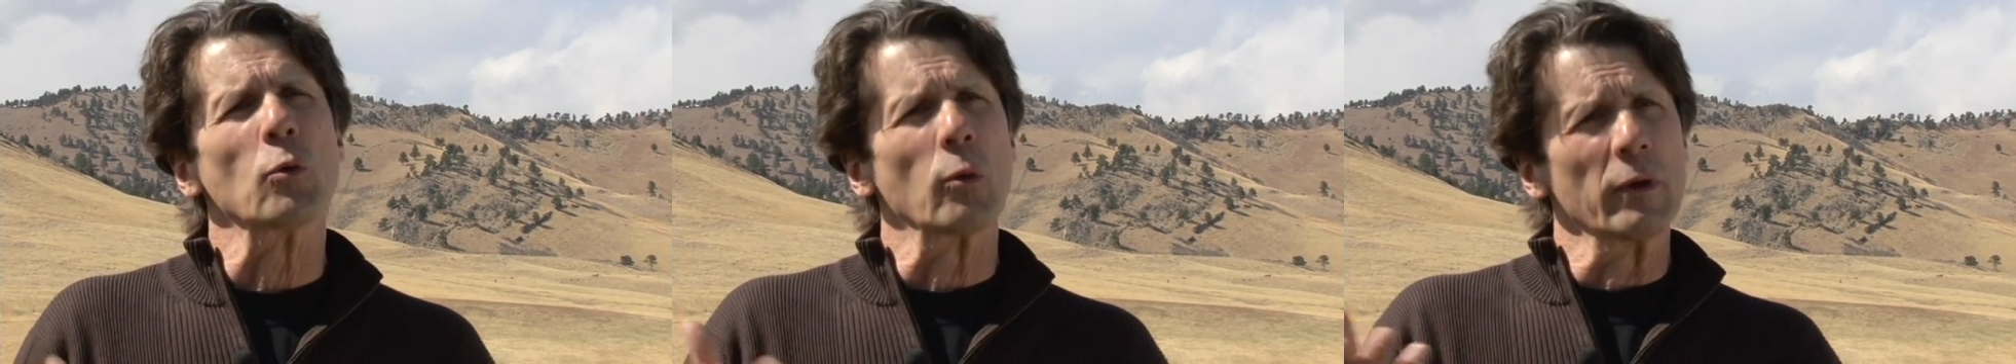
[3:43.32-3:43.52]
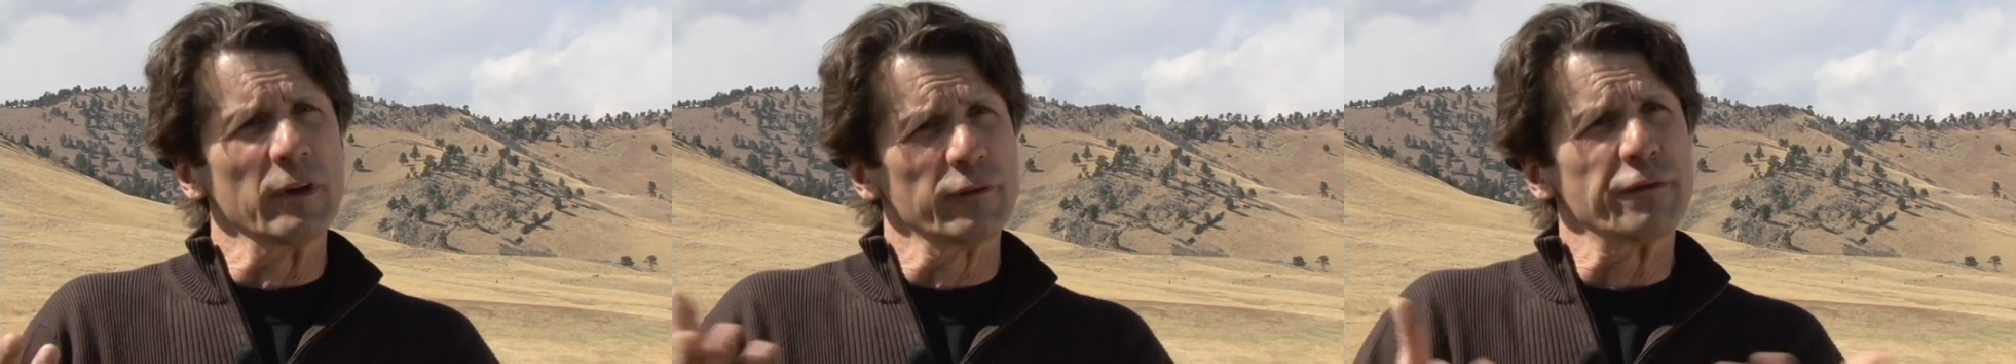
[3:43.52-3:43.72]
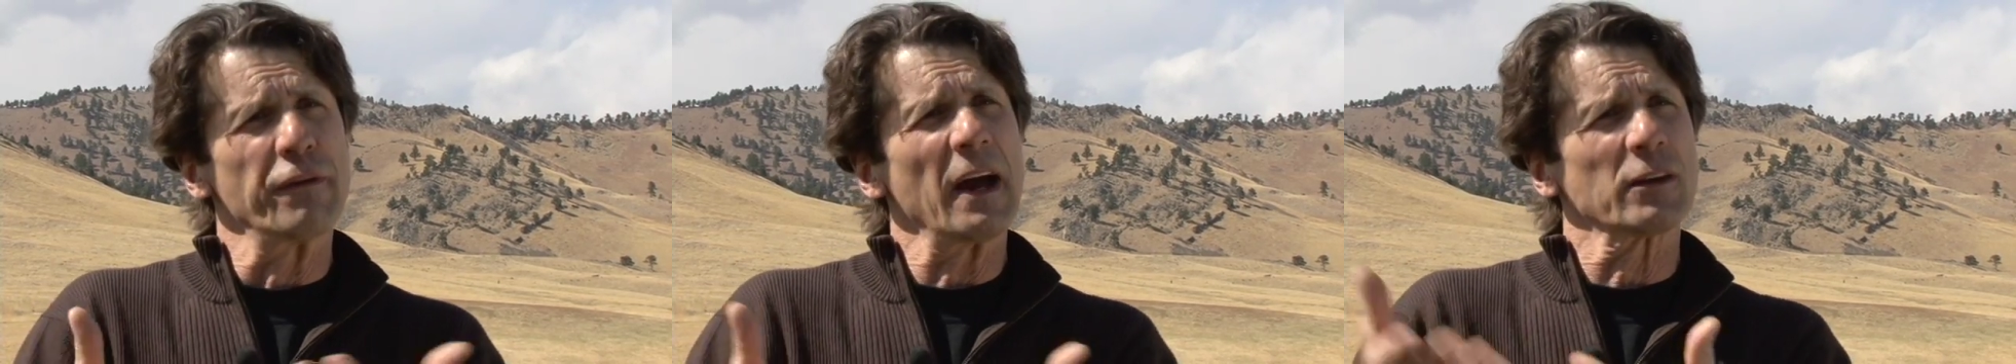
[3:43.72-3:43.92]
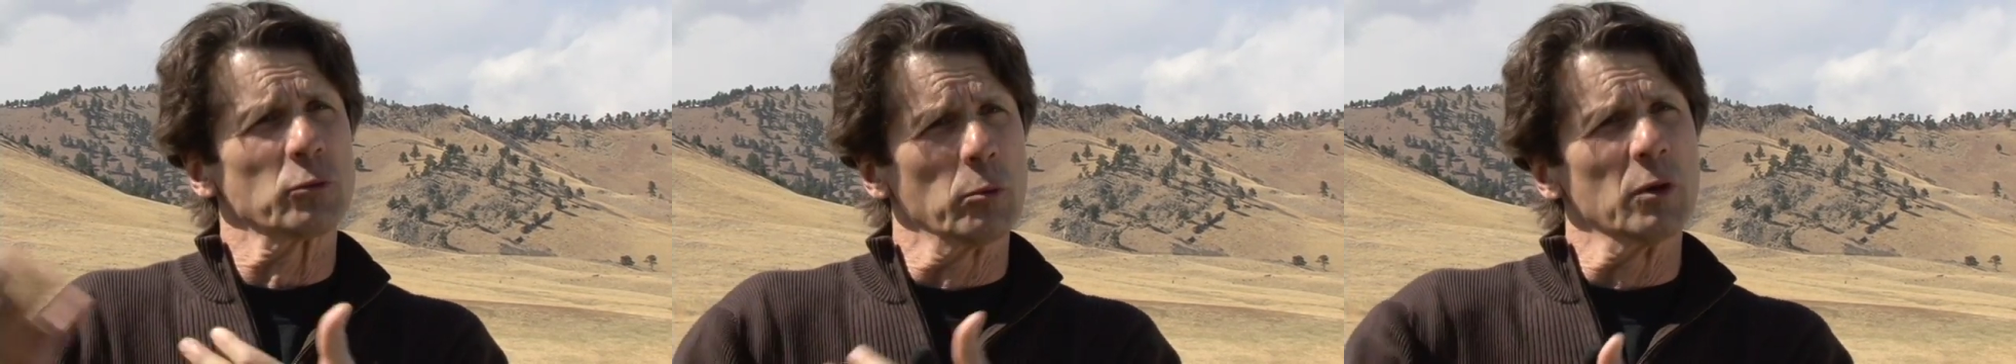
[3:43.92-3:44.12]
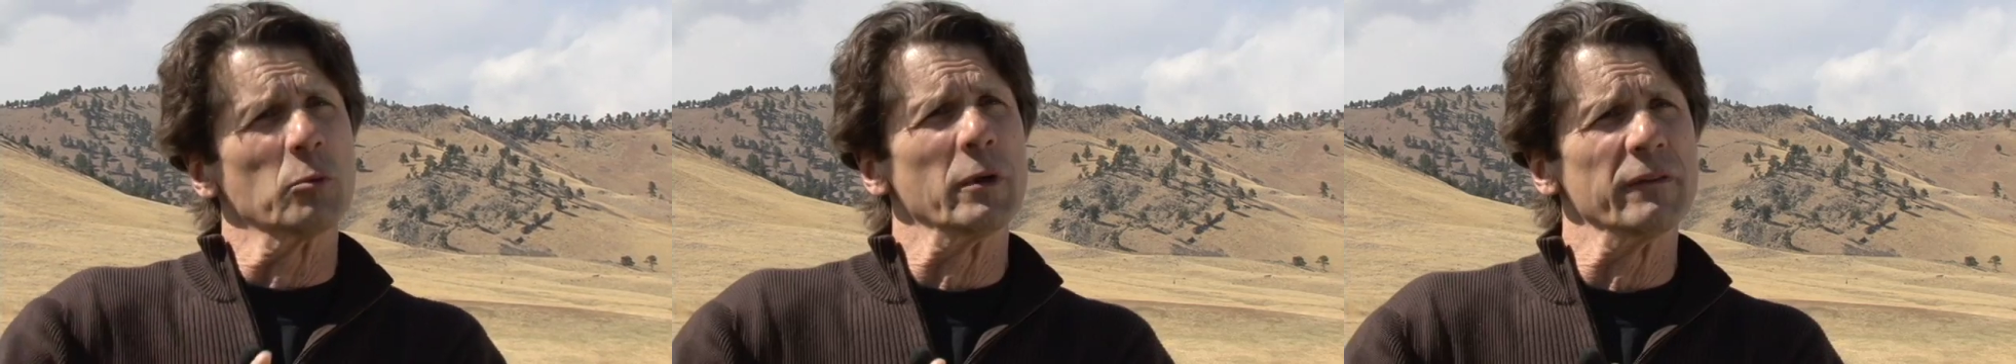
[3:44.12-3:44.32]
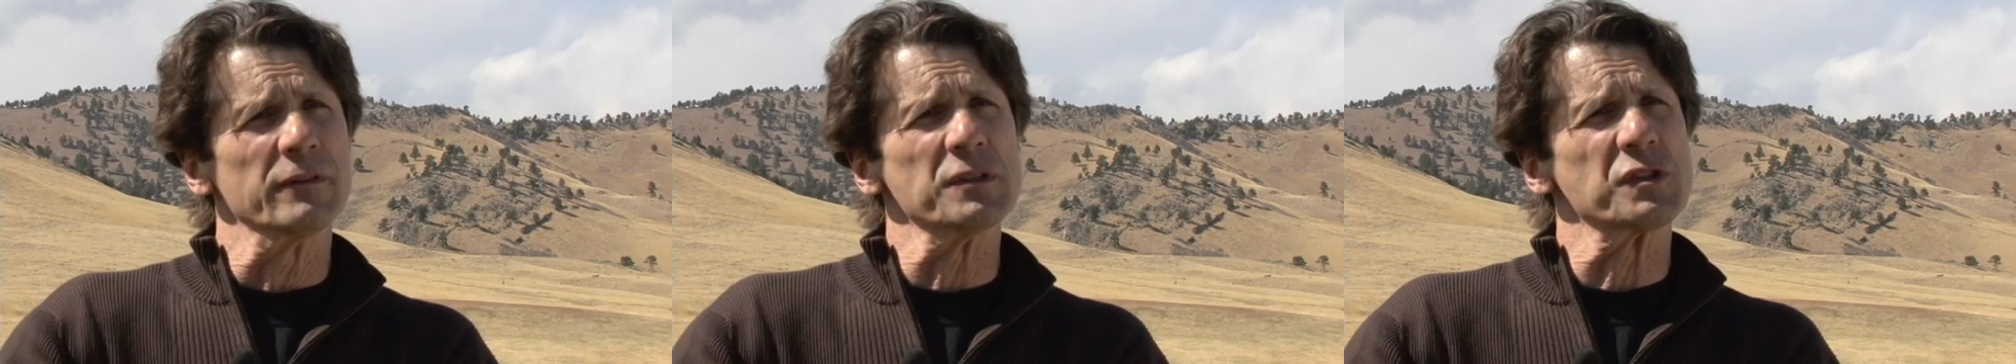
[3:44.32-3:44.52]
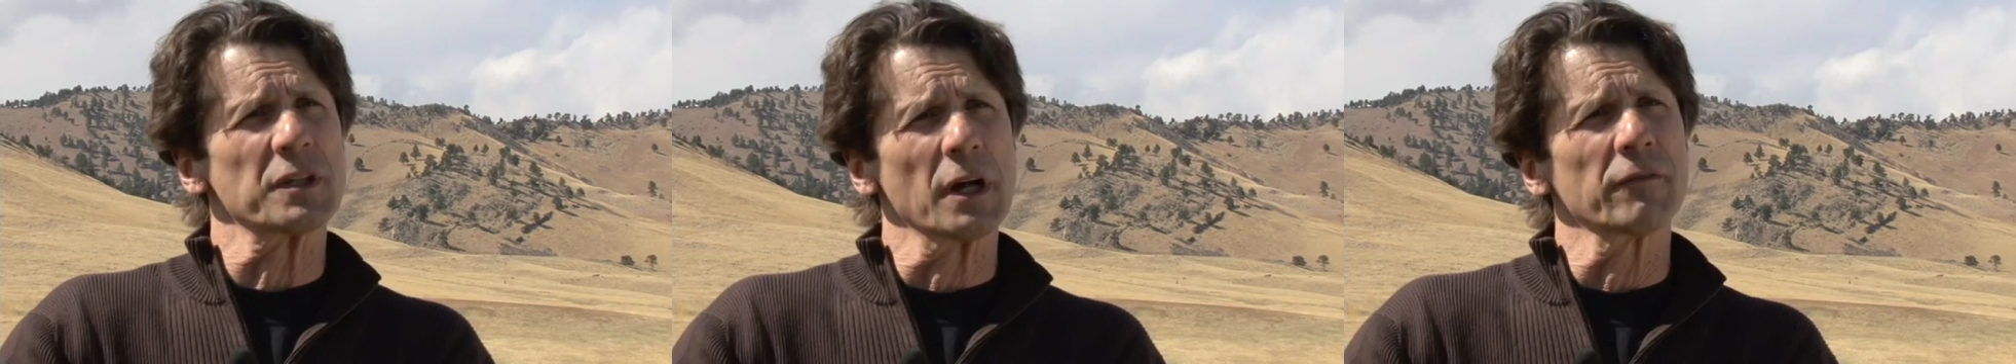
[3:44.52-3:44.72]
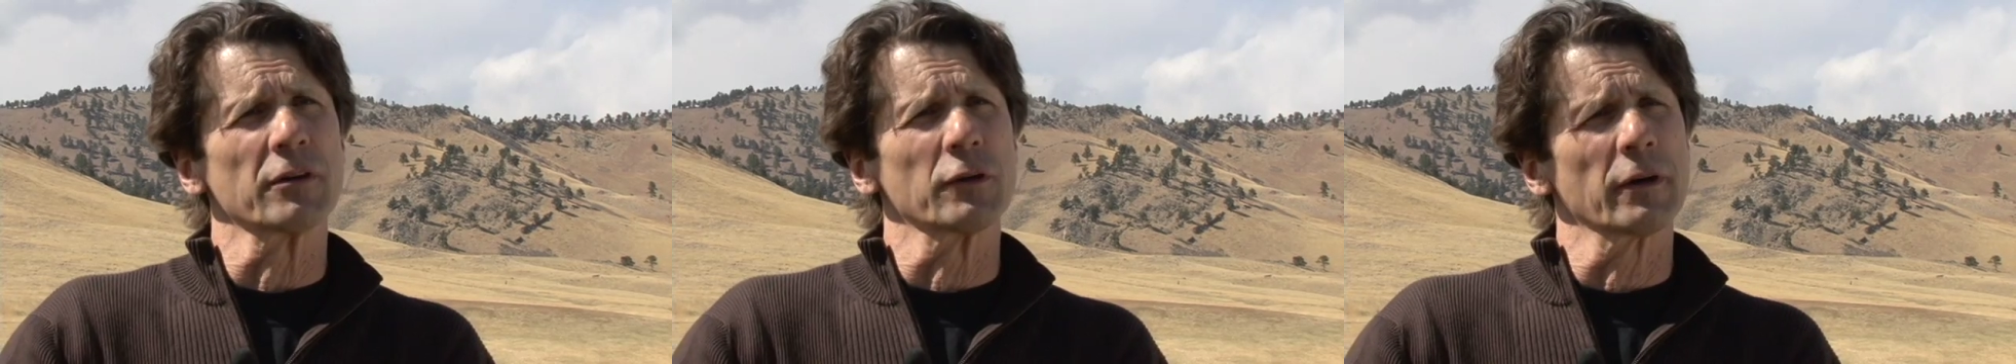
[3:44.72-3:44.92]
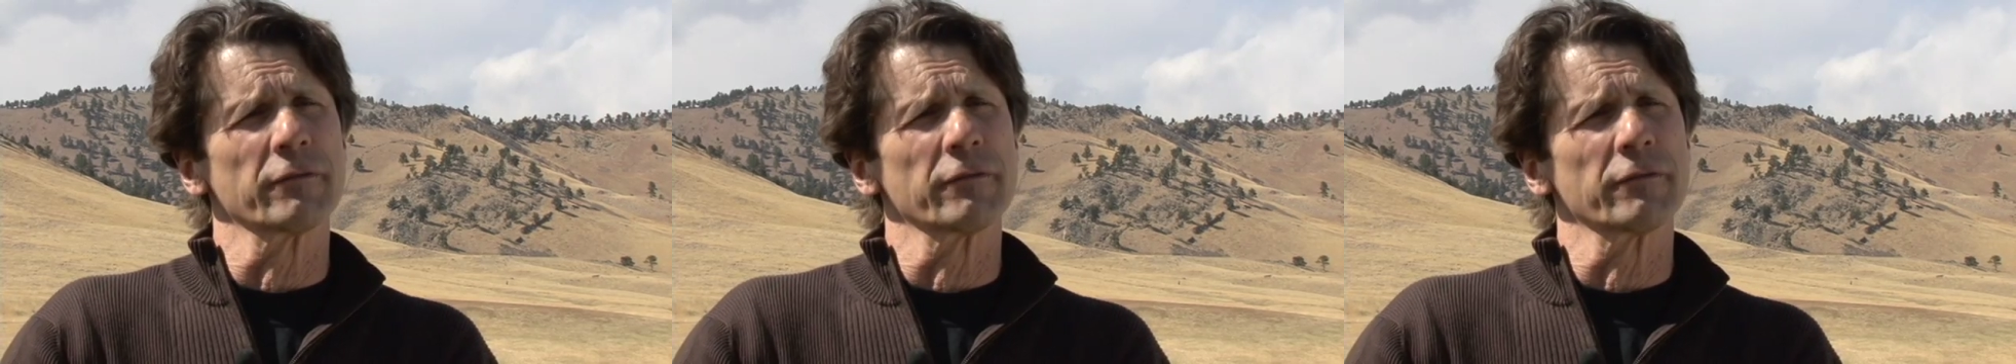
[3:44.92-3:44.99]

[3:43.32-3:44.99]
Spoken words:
In fact, what we've discovered